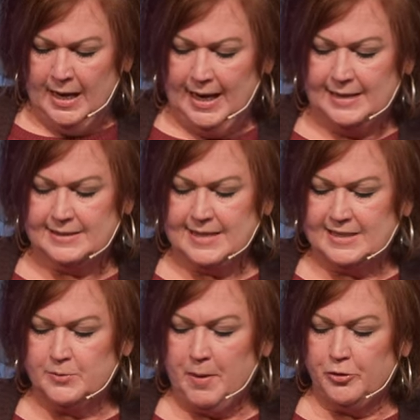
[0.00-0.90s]
It
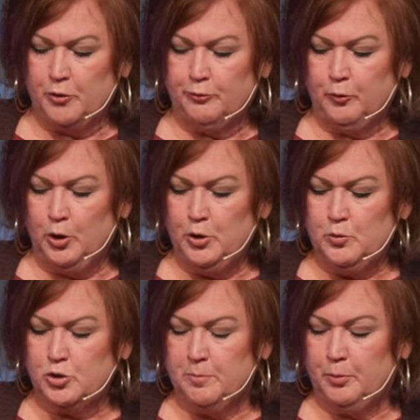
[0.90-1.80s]
says, but the
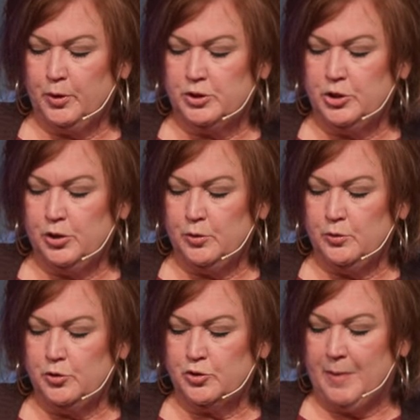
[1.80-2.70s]
fruit
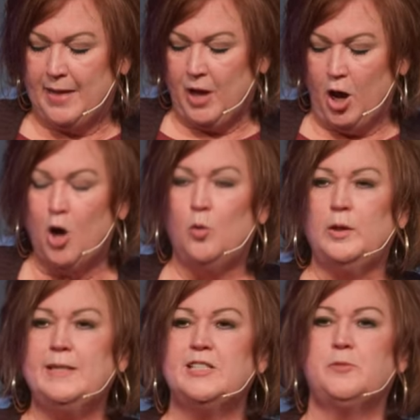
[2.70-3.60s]
produced by the
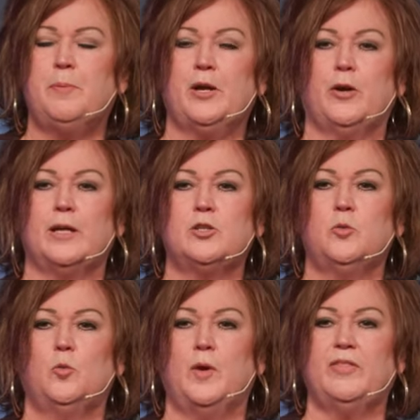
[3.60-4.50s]
Holy Spirit
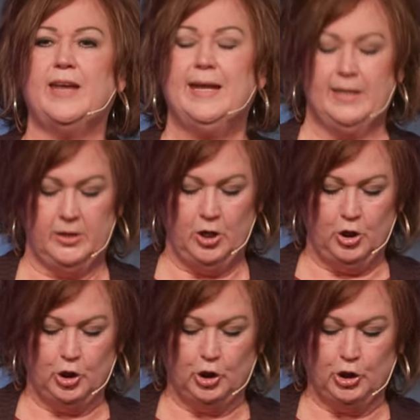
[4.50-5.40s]
within
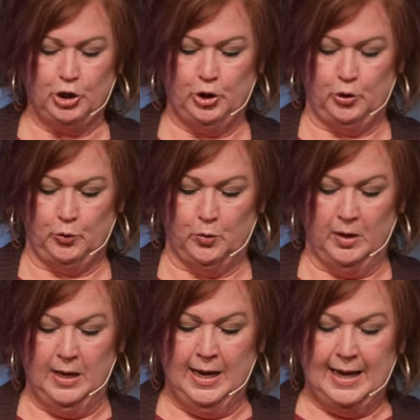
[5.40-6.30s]
you
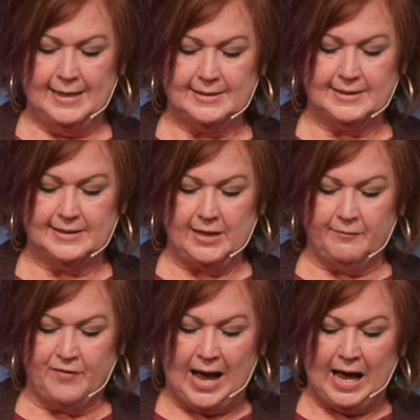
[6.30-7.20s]
is
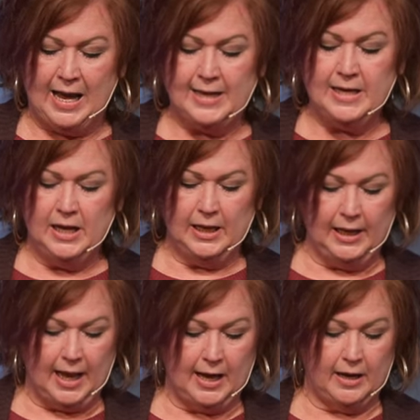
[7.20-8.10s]
divine
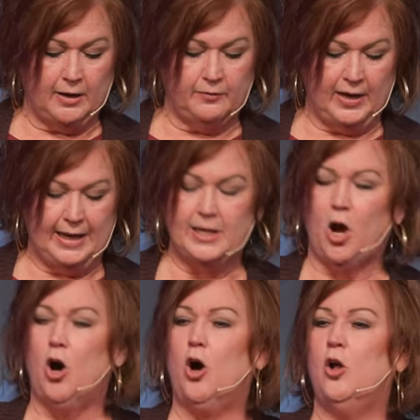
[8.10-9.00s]
love in
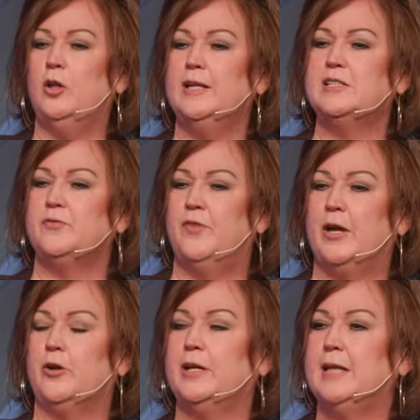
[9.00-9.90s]
all its varied